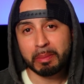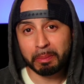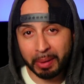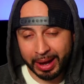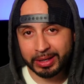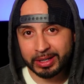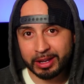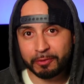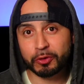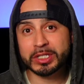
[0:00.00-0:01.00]
But
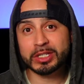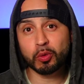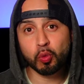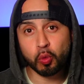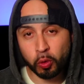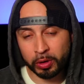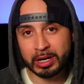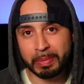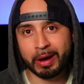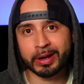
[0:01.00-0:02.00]
if you're still worried
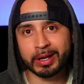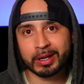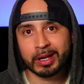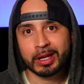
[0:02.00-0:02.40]
about it,